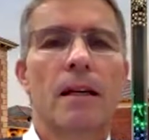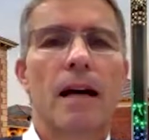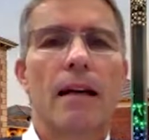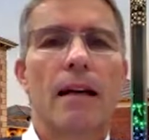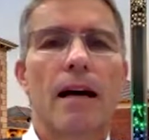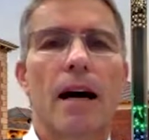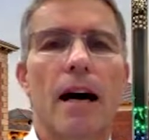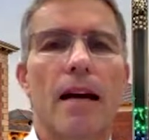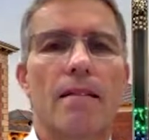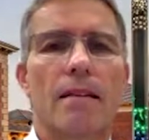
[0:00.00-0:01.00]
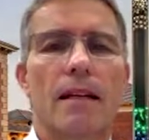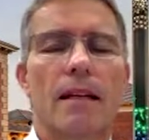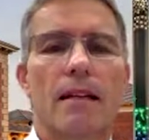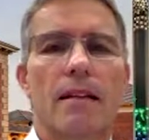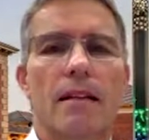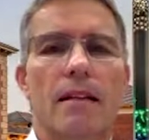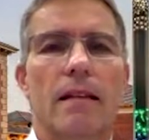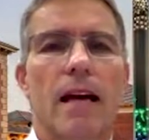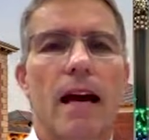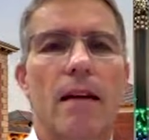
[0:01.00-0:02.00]
And I think
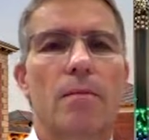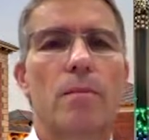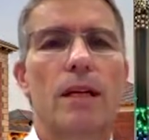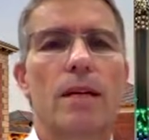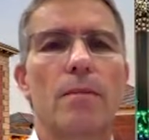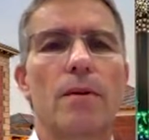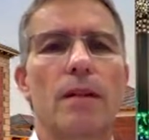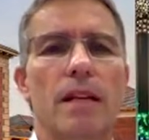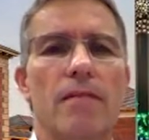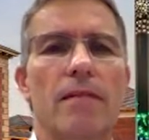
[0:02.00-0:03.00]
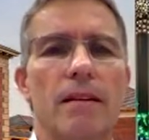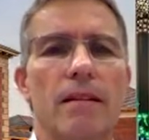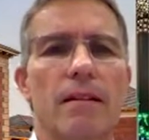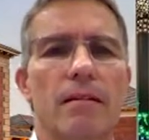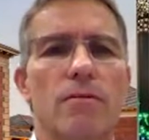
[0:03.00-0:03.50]
that we will never